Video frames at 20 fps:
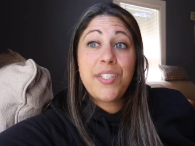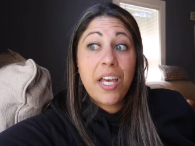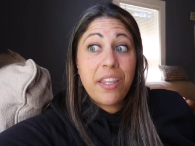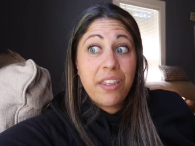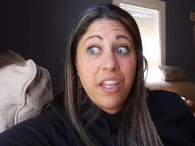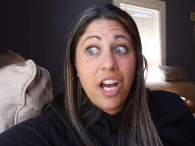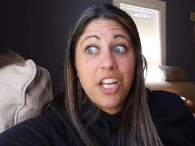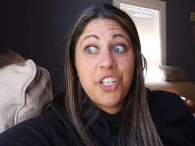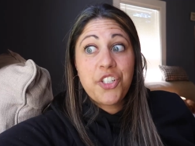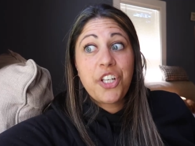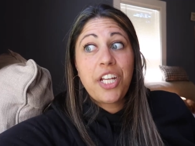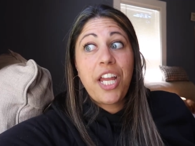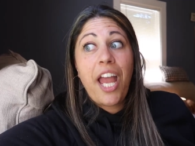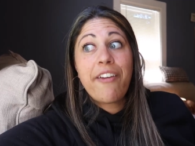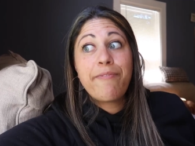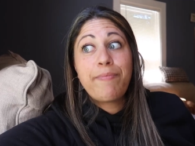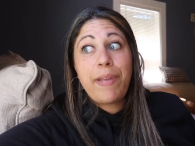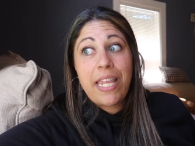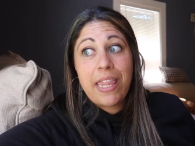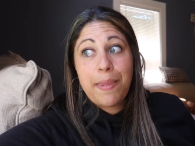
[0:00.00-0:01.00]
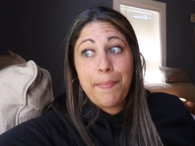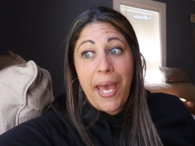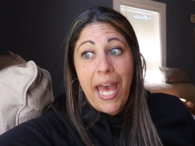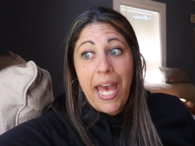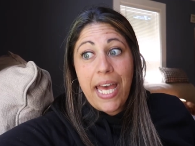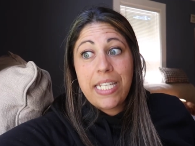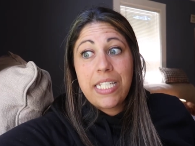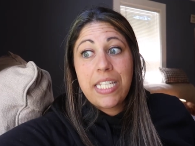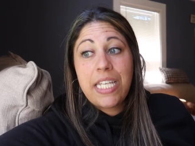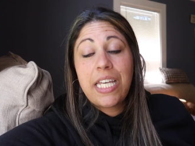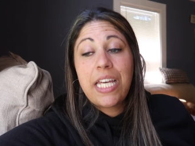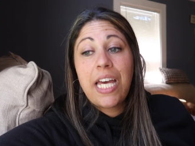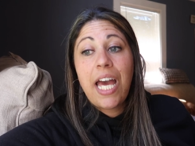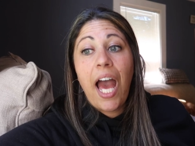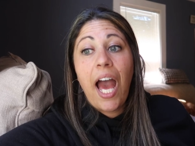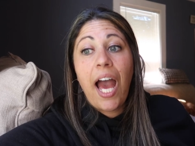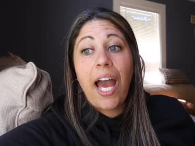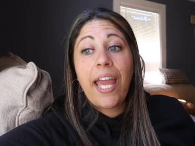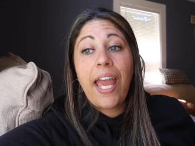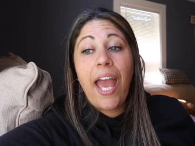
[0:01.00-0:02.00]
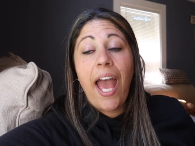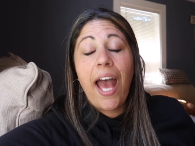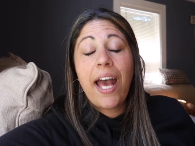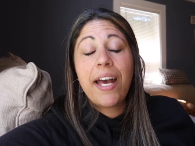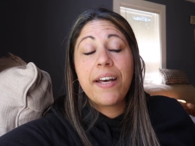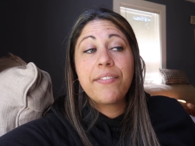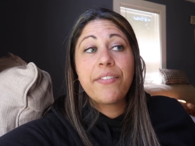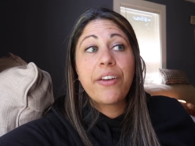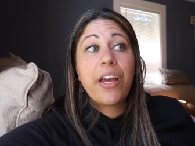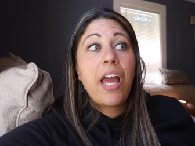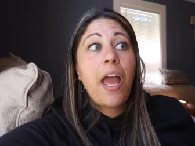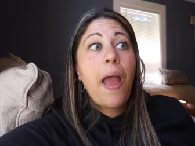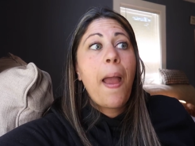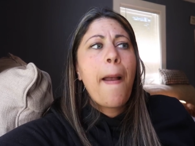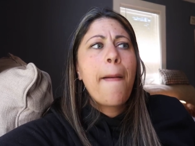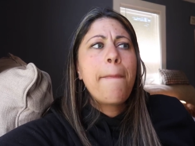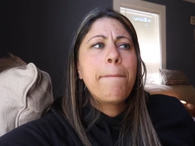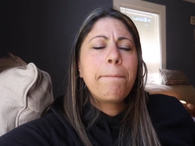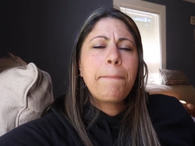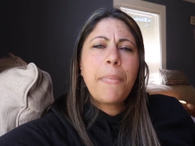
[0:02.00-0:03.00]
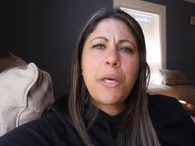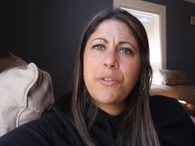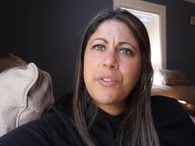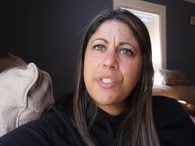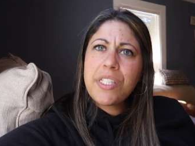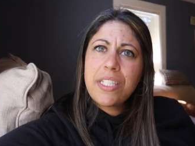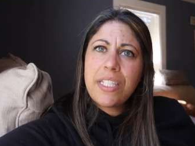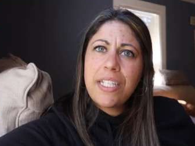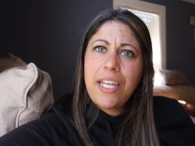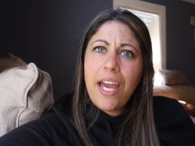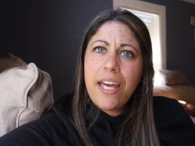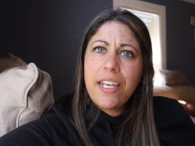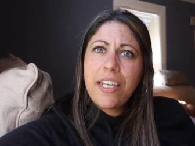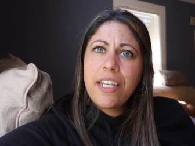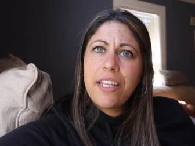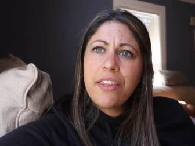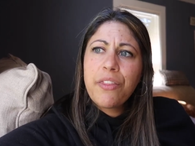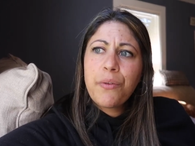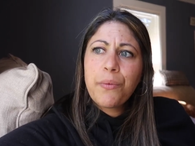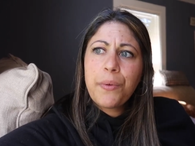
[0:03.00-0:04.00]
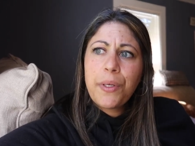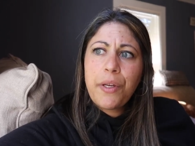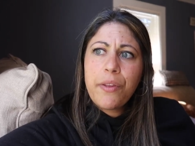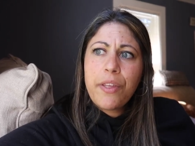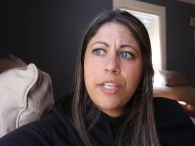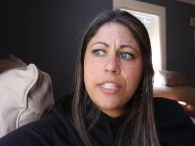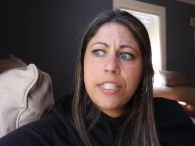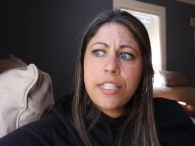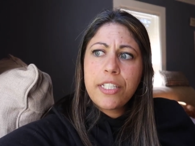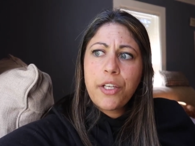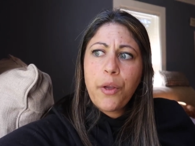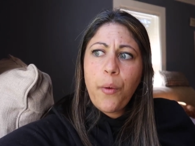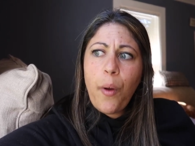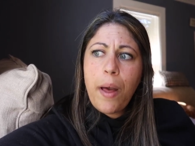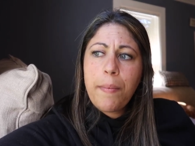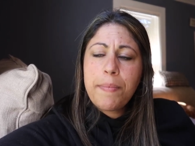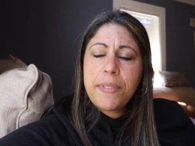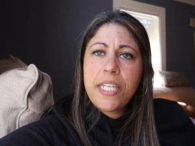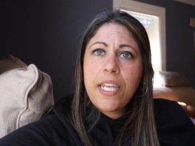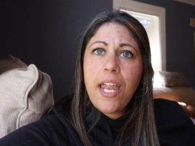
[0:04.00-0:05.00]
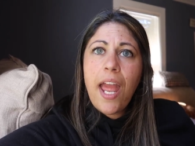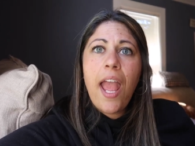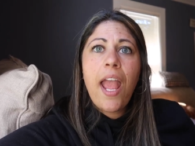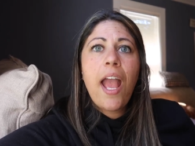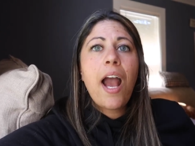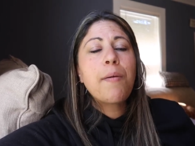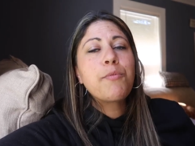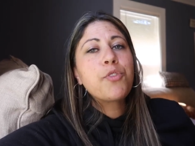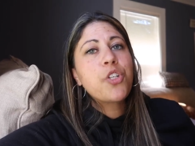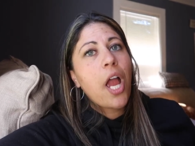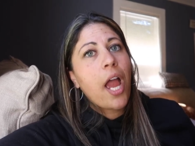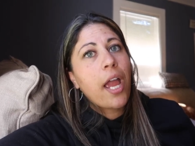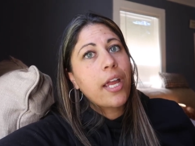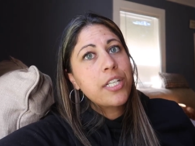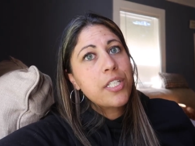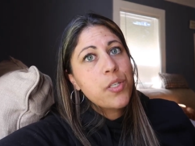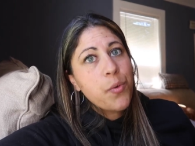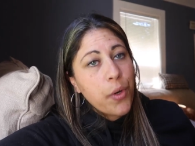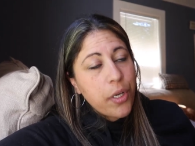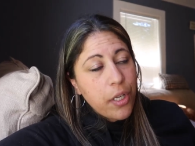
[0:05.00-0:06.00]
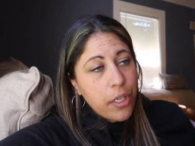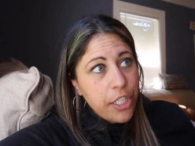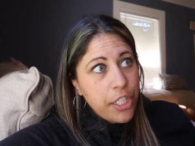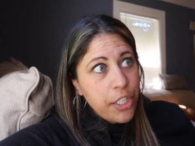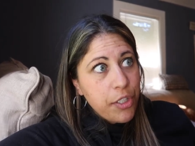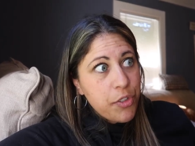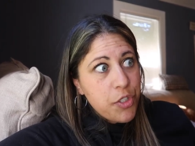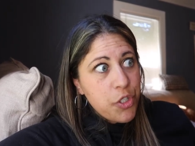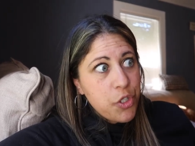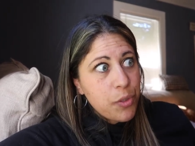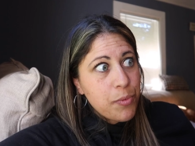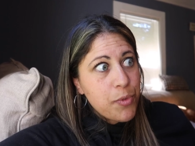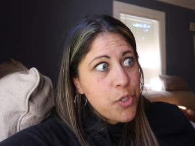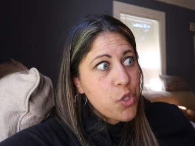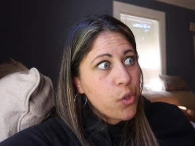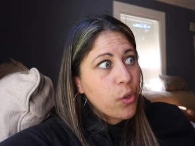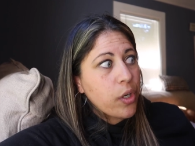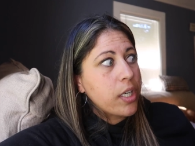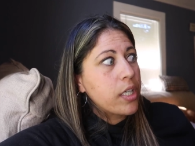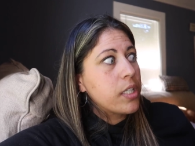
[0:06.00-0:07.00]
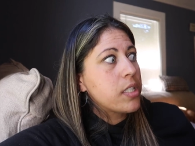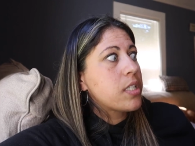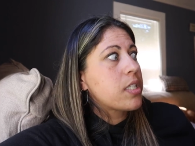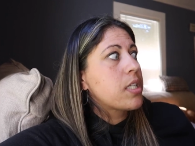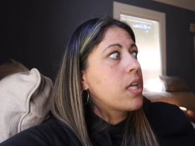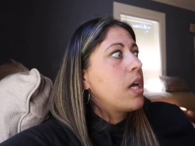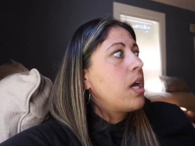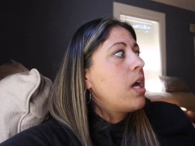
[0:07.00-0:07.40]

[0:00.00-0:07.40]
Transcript: done laundry, I've made the bed, I have mostly edited the reel that's gonna go up today. I'm trying to work on a YouTube short.